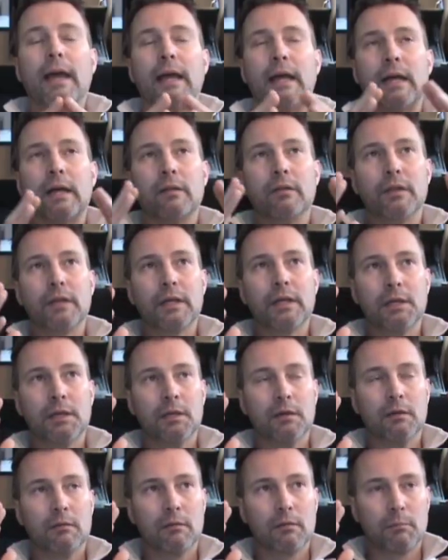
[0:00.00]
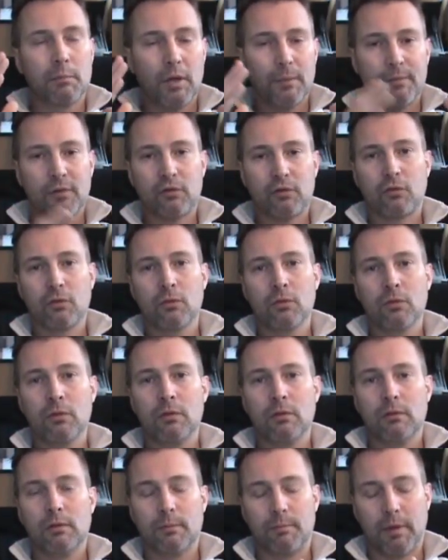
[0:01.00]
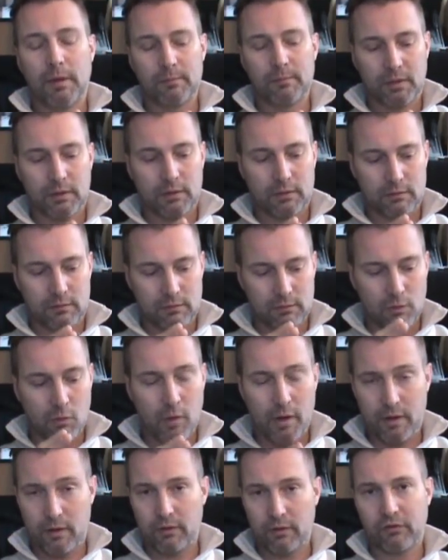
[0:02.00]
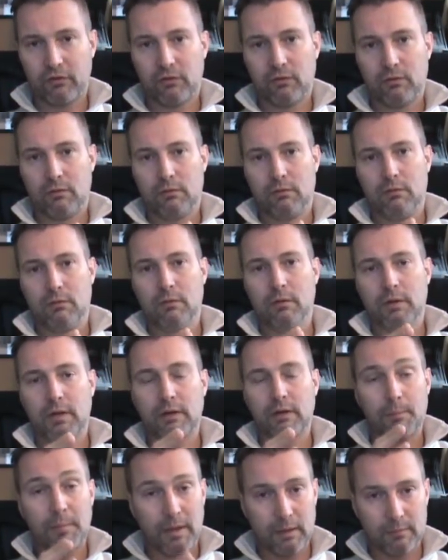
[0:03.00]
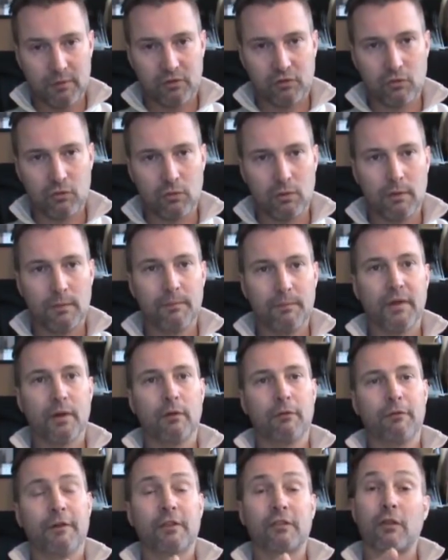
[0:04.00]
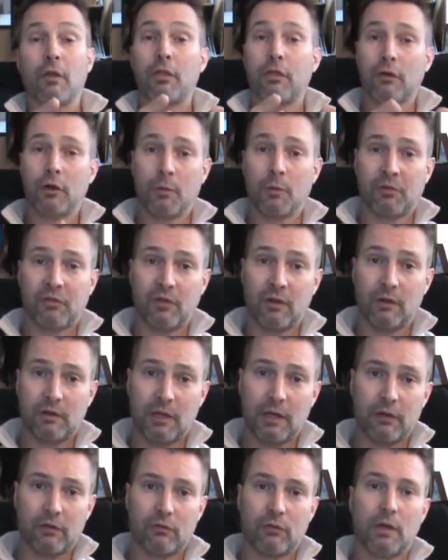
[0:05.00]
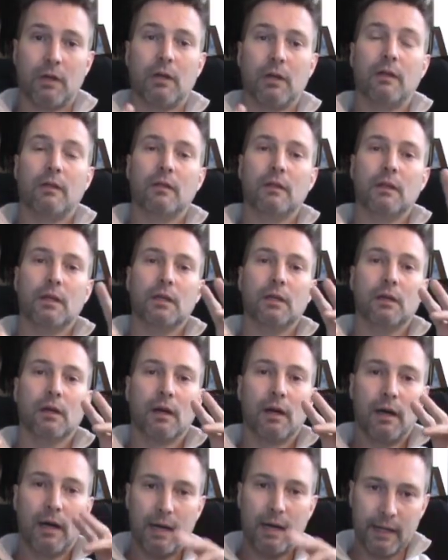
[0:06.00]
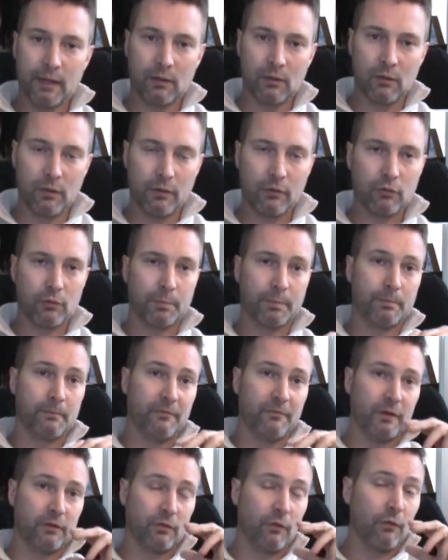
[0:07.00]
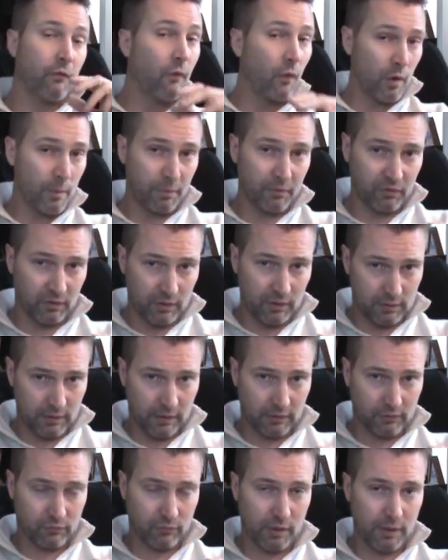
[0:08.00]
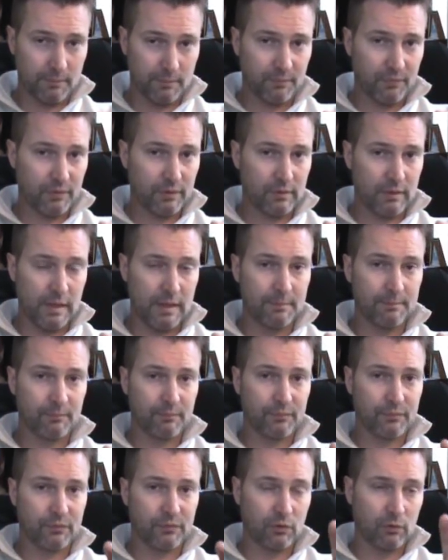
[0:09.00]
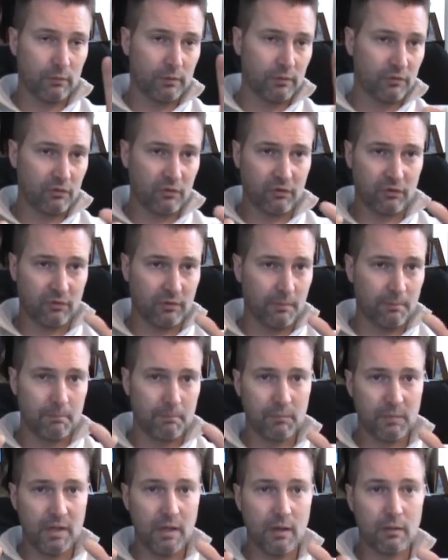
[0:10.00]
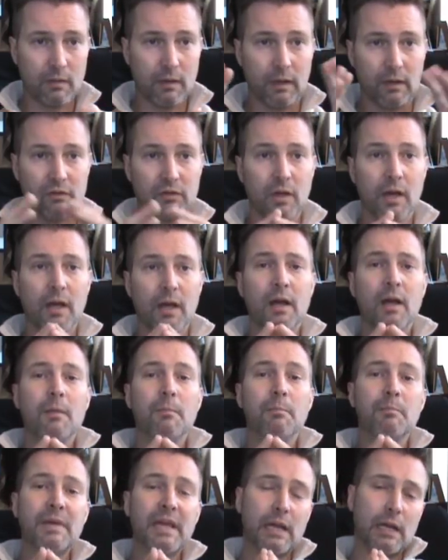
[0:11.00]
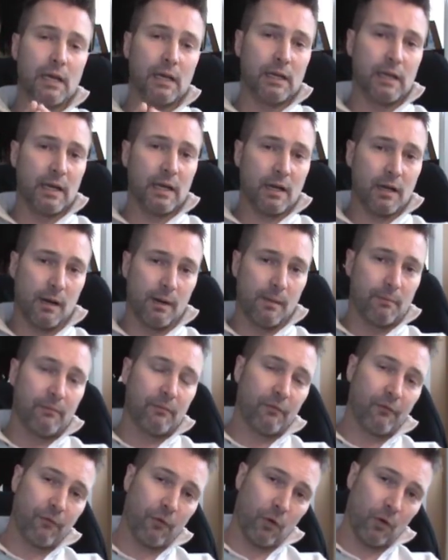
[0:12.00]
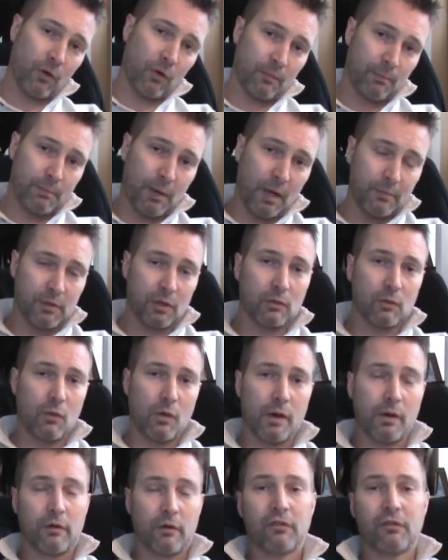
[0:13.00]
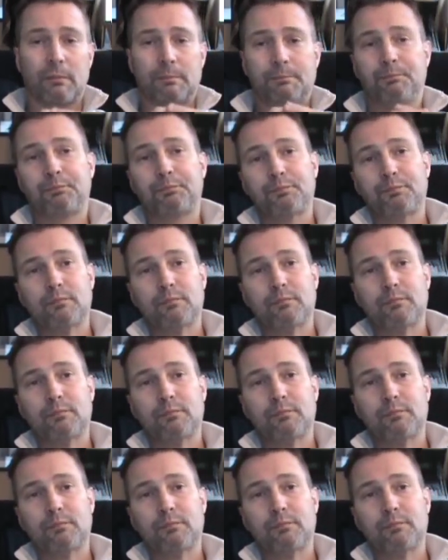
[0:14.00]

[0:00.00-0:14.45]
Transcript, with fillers: and the public school, the public lawyers who attended public school, they will face a 30% tax rate, and the high-end lawyers will face a 40% tax rate, right? So there's just some key things. Median income for public lawyers,